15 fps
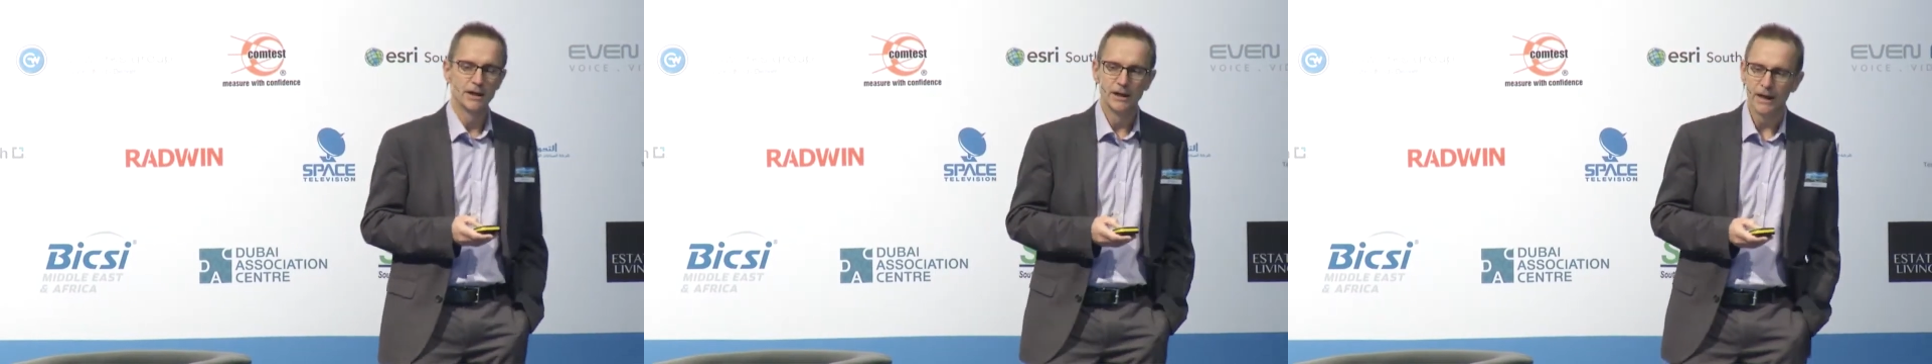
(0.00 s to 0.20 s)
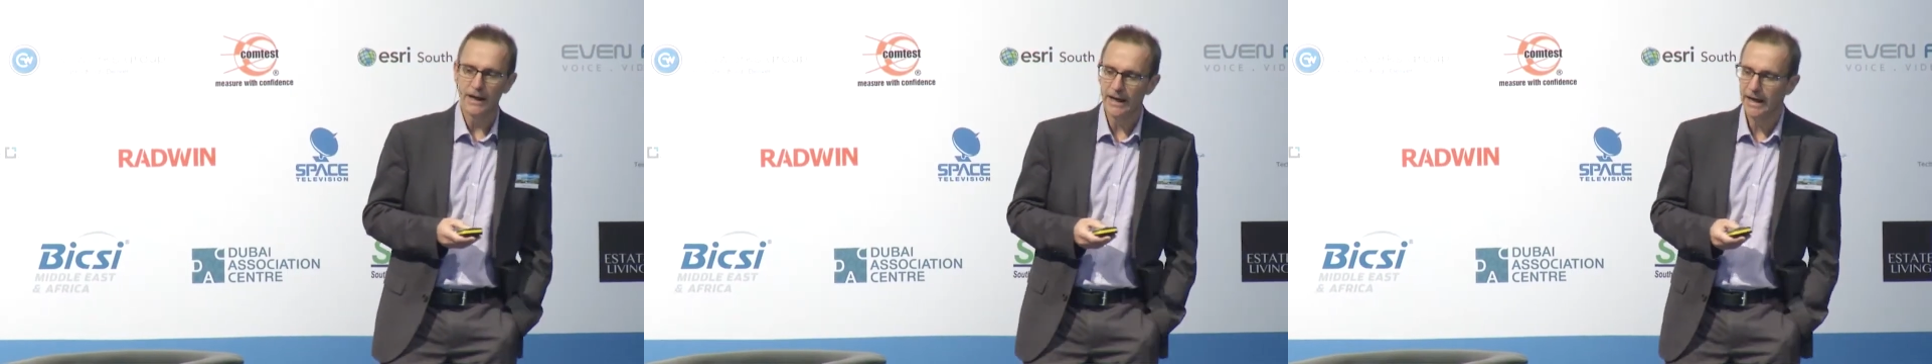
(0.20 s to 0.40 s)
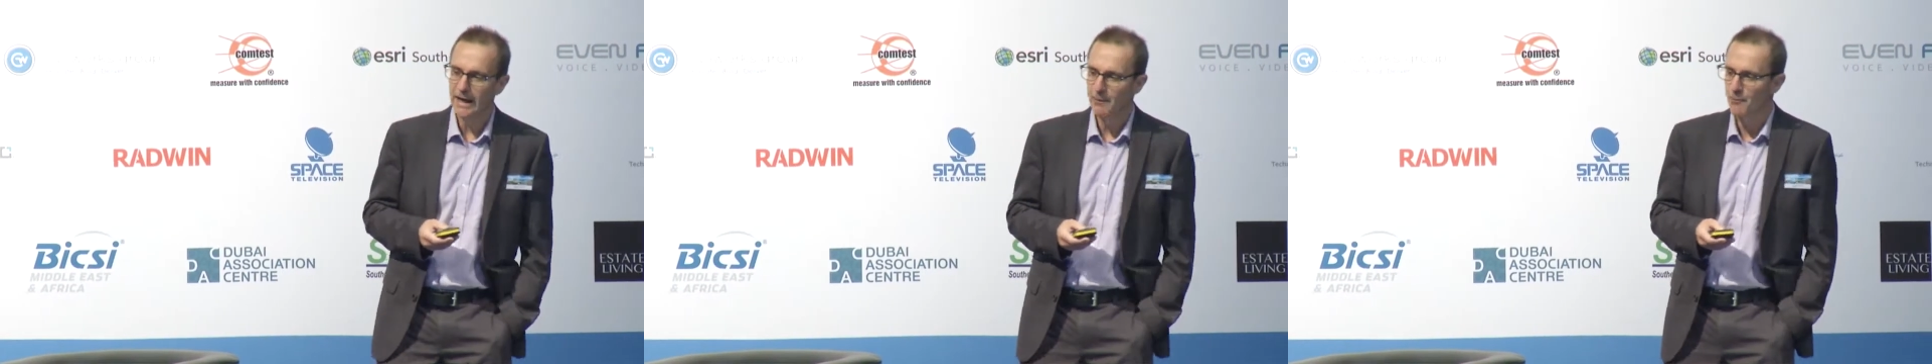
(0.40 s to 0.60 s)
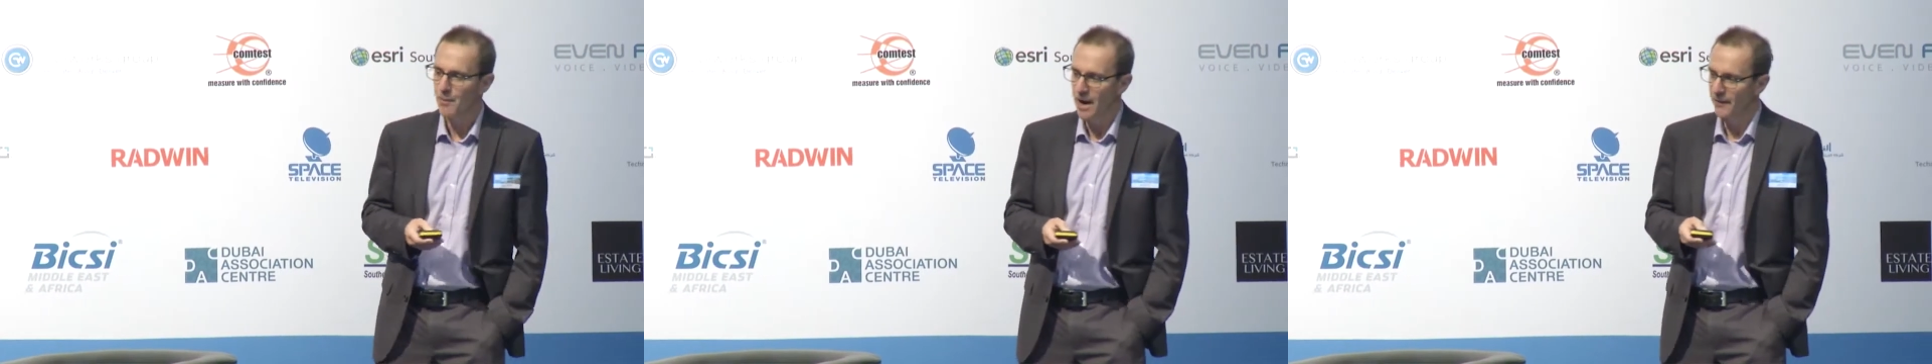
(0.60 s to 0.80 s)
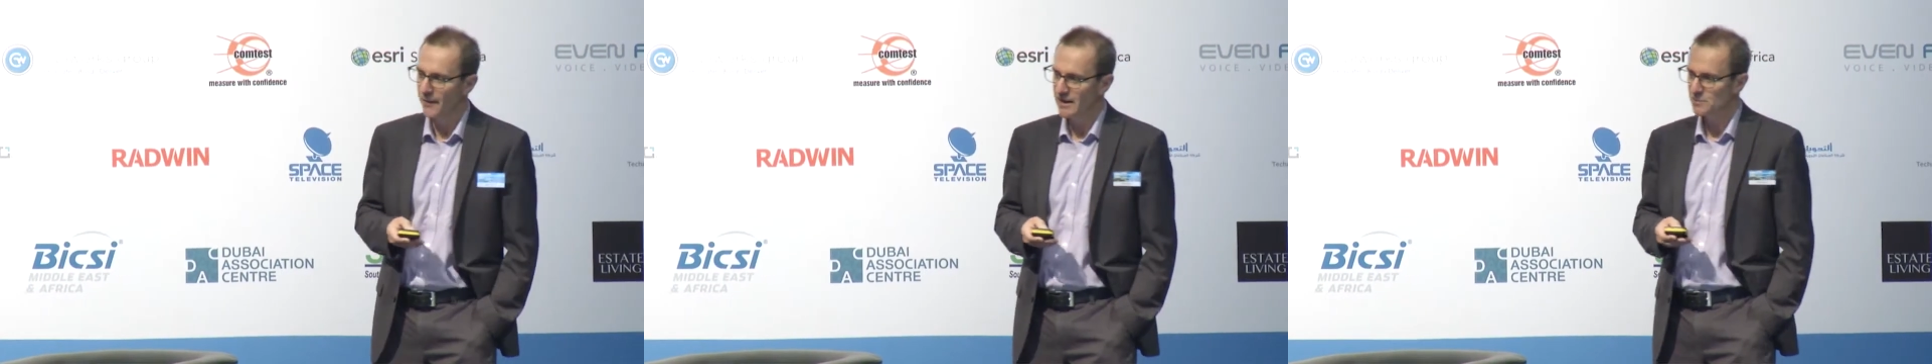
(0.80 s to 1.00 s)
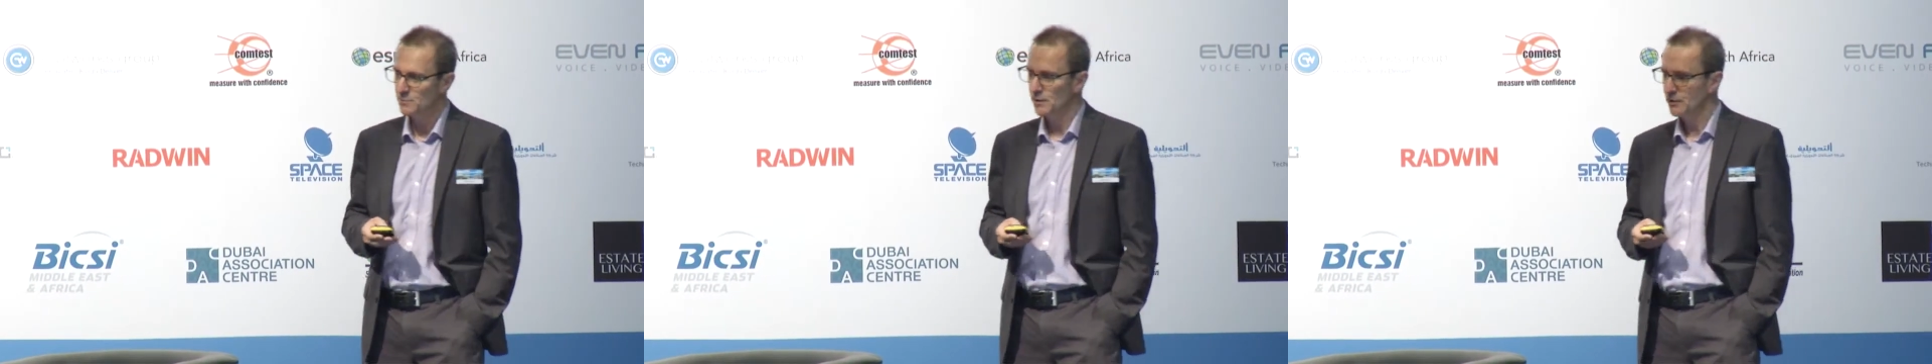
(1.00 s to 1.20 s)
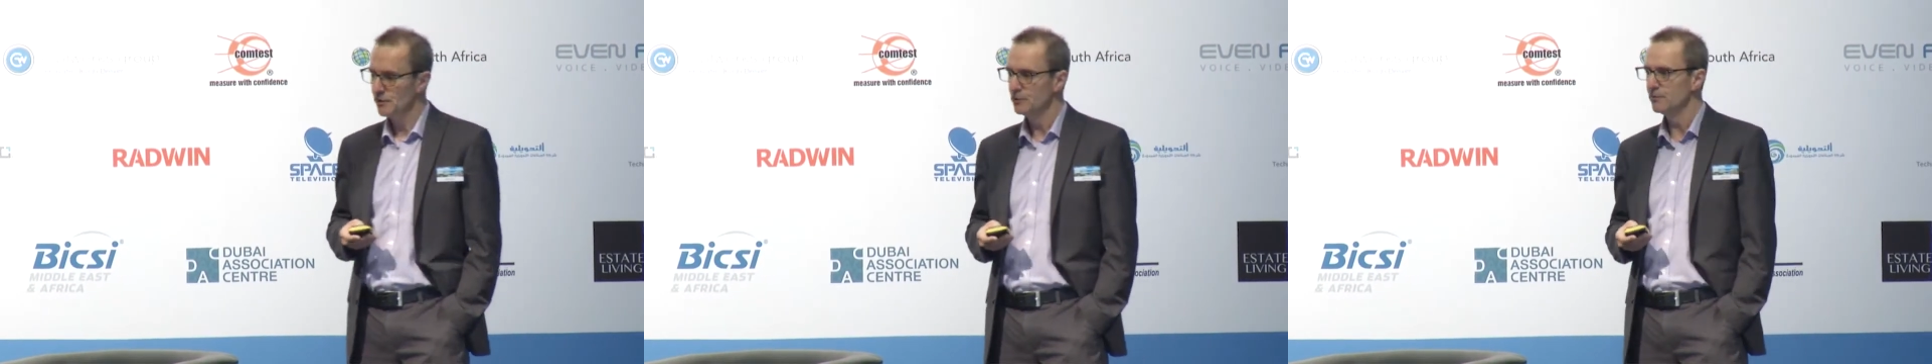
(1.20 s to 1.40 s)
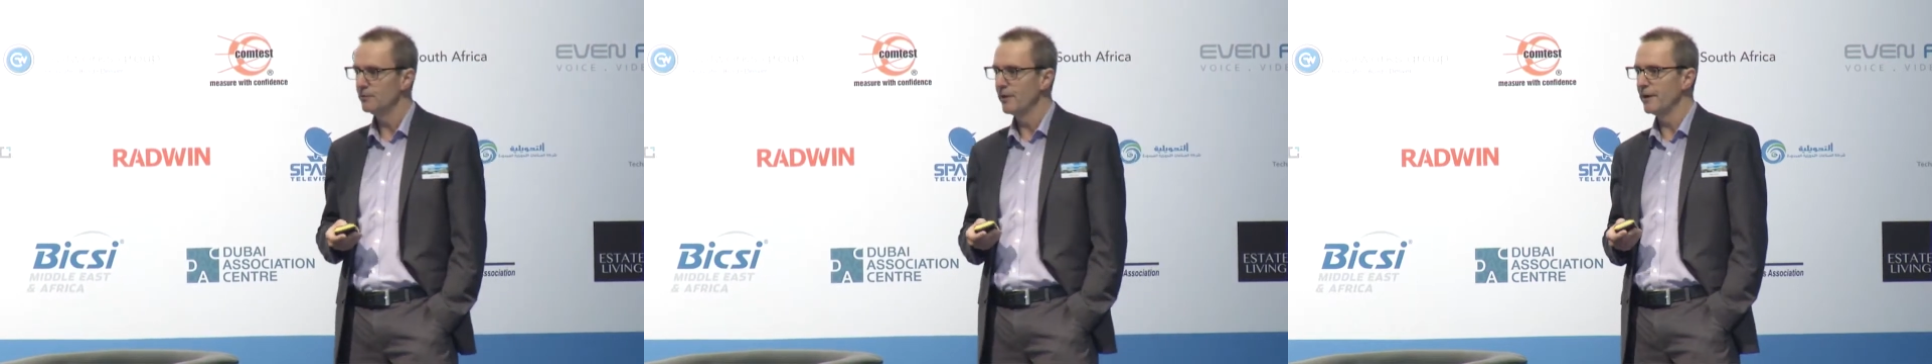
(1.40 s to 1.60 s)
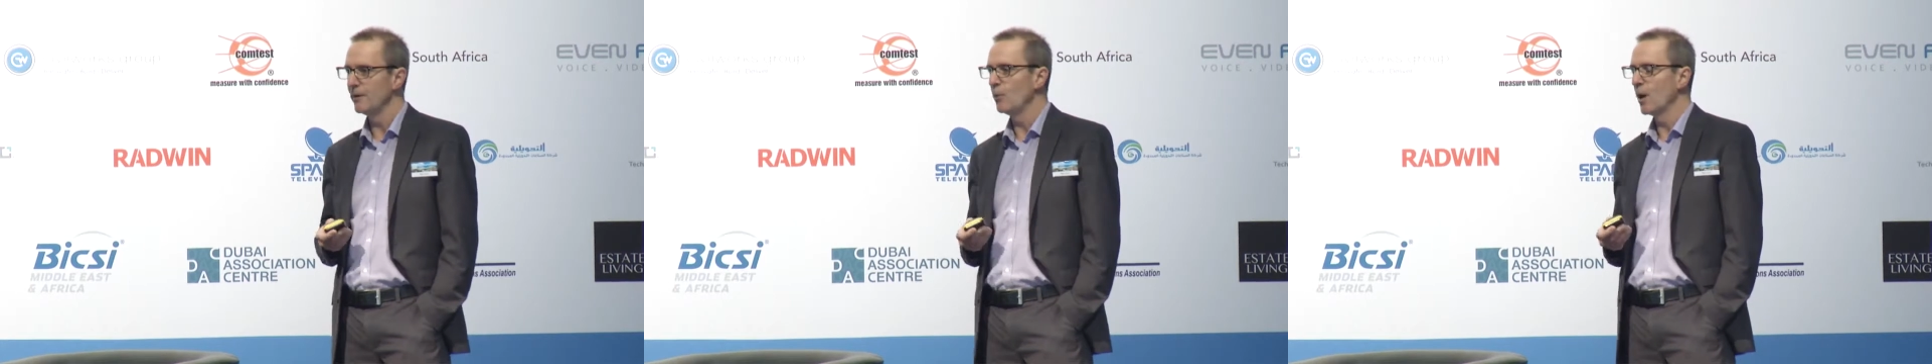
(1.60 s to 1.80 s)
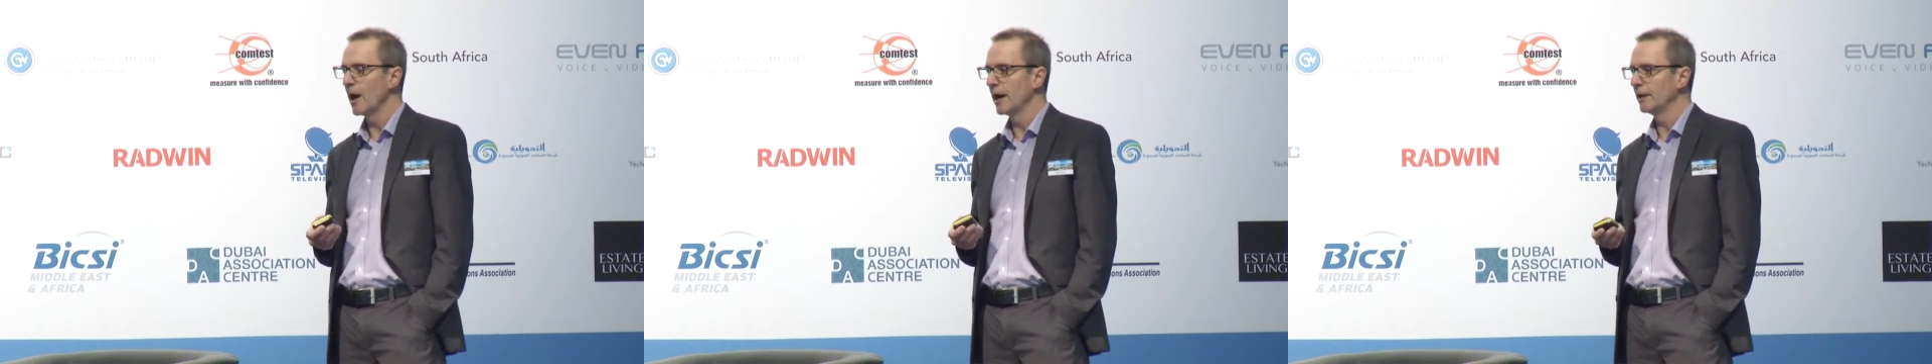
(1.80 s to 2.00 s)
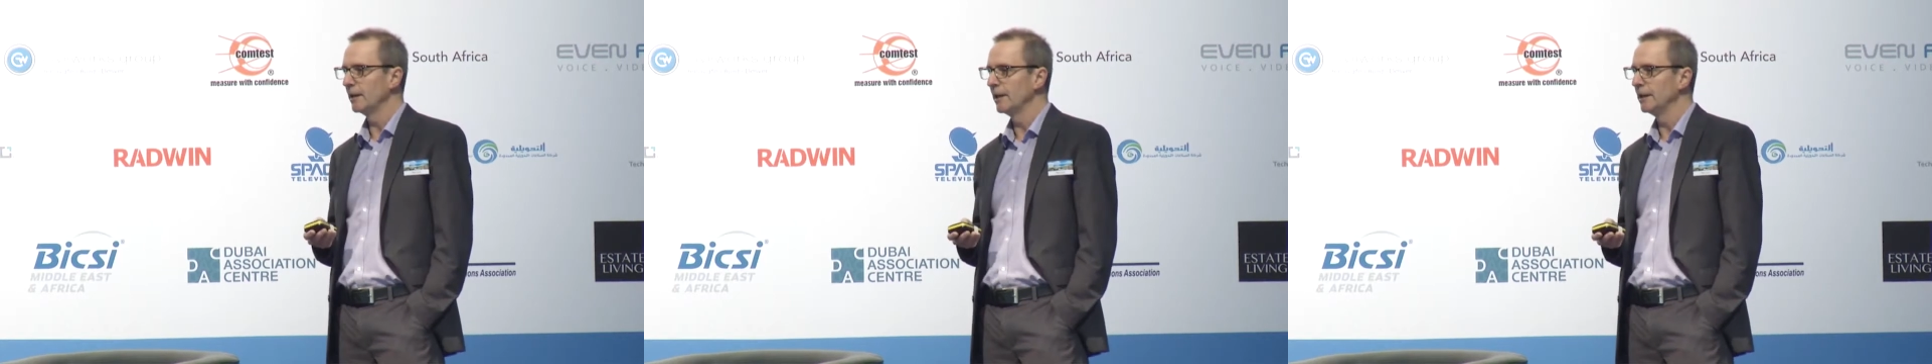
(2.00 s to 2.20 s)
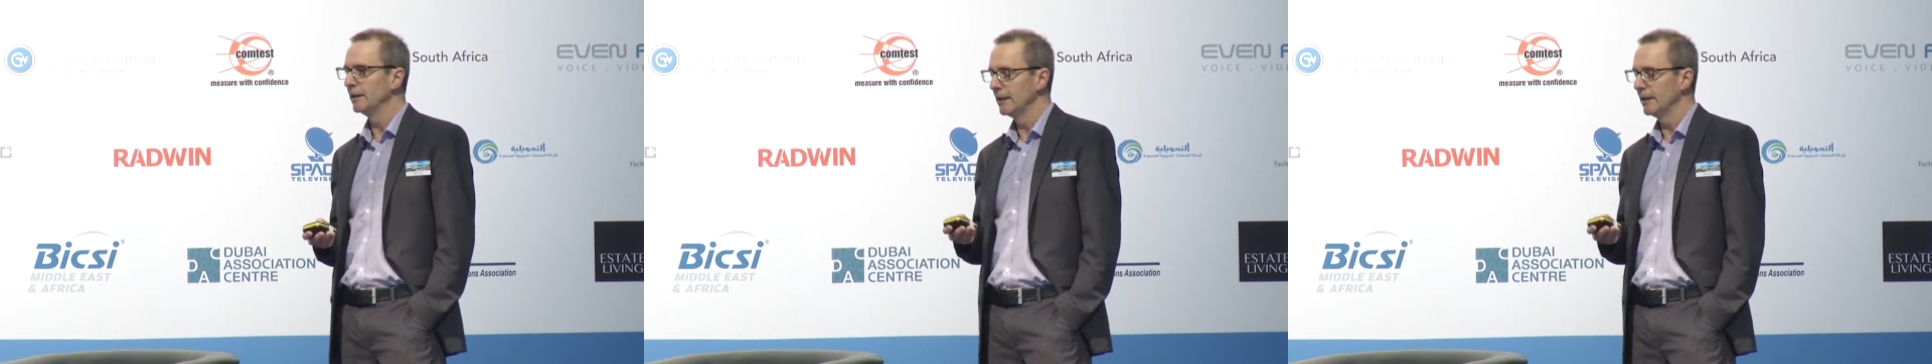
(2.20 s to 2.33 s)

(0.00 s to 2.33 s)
And that's been used very widely